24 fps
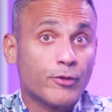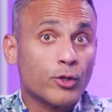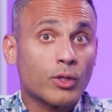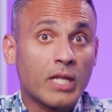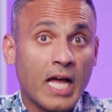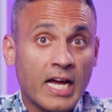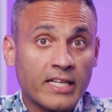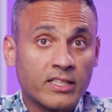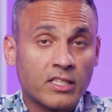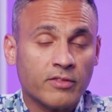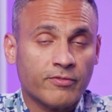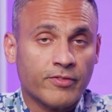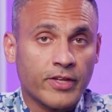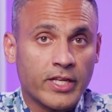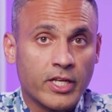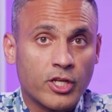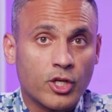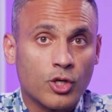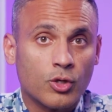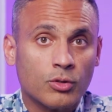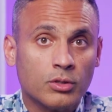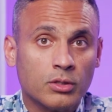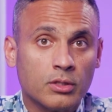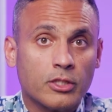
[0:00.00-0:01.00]
you liked the
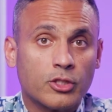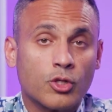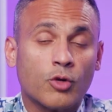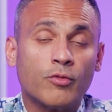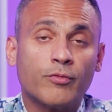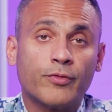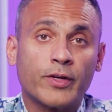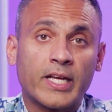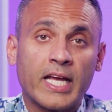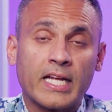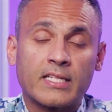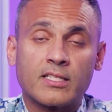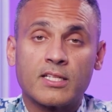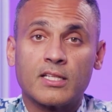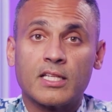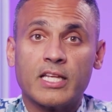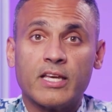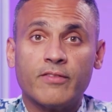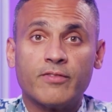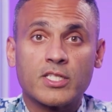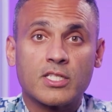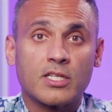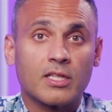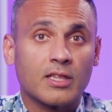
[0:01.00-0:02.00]
video, don't forget to
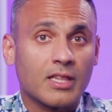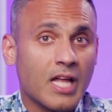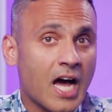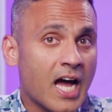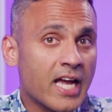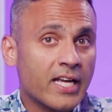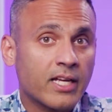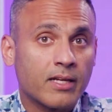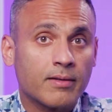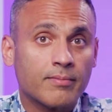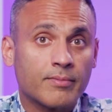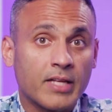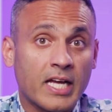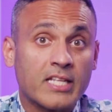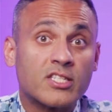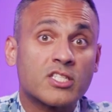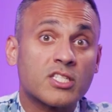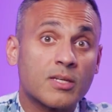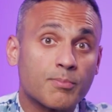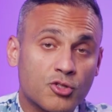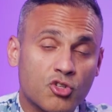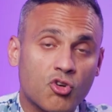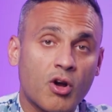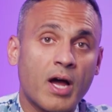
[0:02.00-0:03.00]
leave us a like and
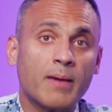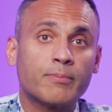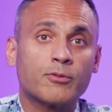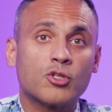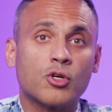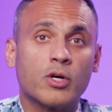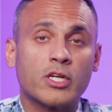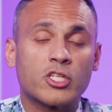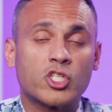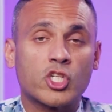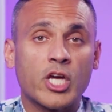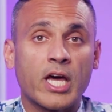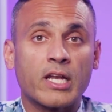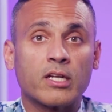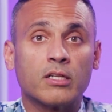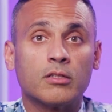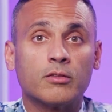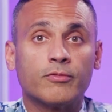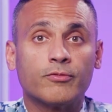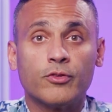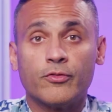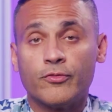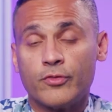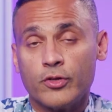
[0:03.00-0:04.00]
subscribe to our channel
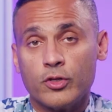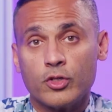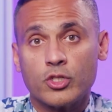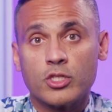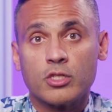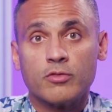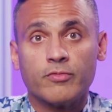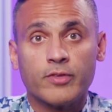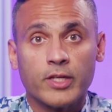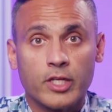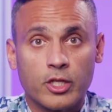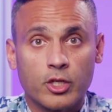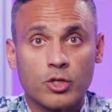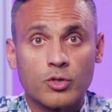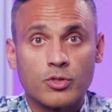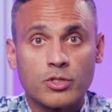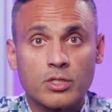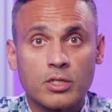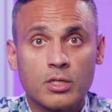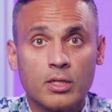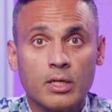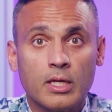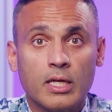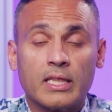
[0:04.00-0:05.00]
for future videos.
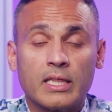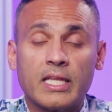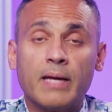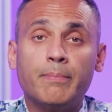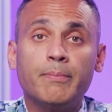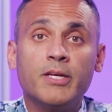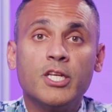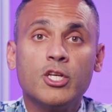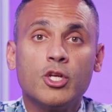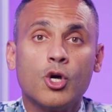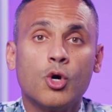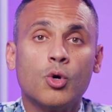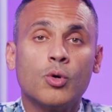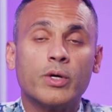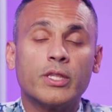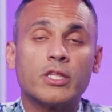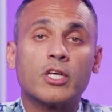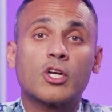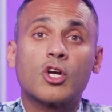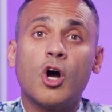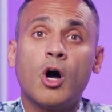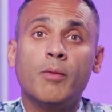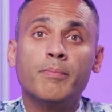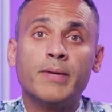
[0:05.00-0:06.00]
Let me know in the
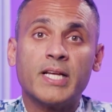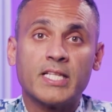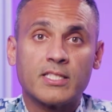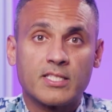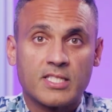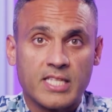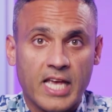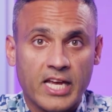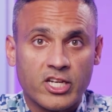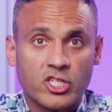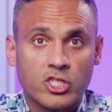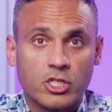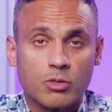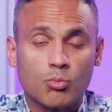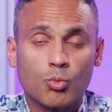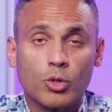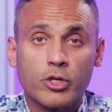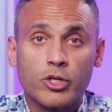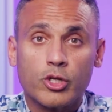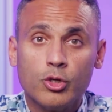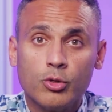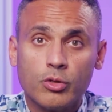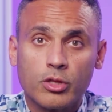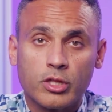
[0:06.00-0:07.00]
comments section what
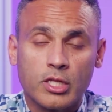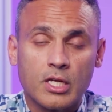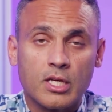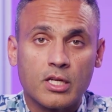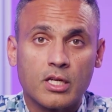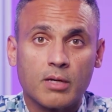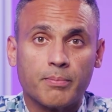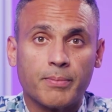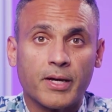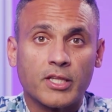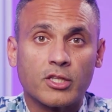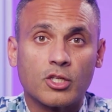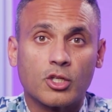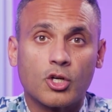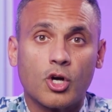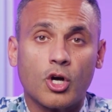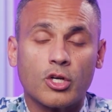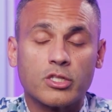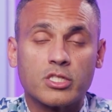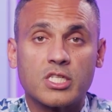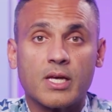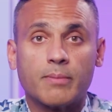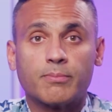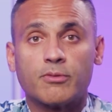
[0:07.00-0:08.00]
you think about the
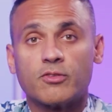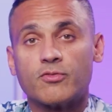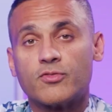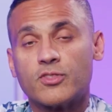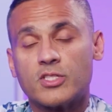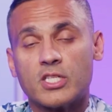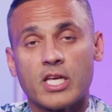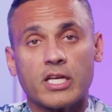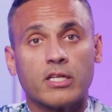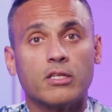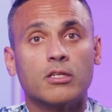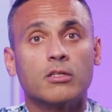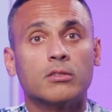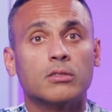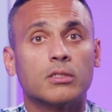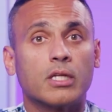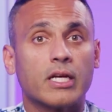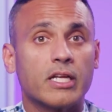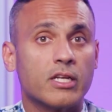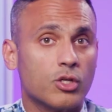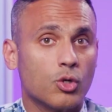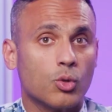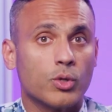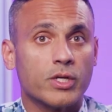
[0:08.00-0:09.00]
concept of signal
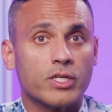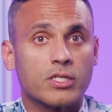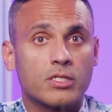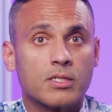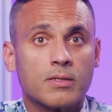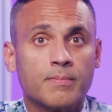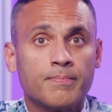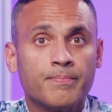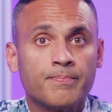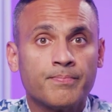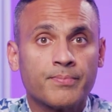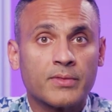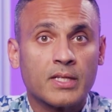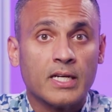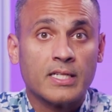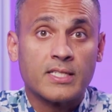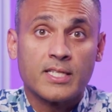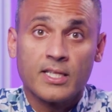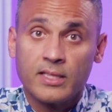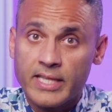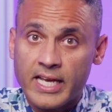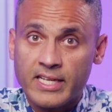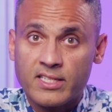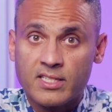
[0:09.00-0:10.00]
and noise.
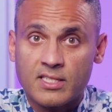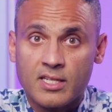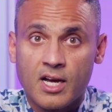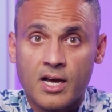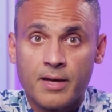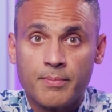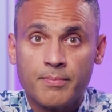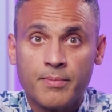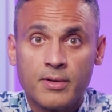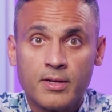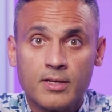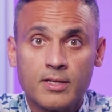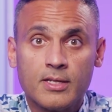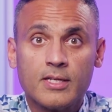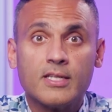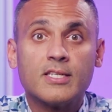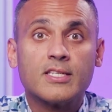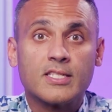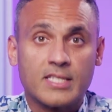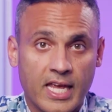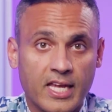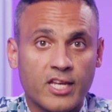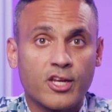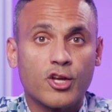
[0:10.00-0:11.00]
Until next time,
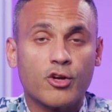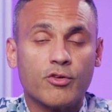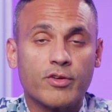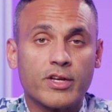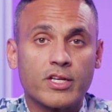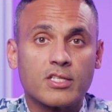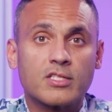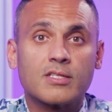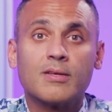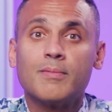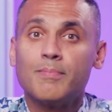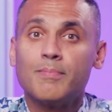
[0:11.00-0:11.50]
stay curious.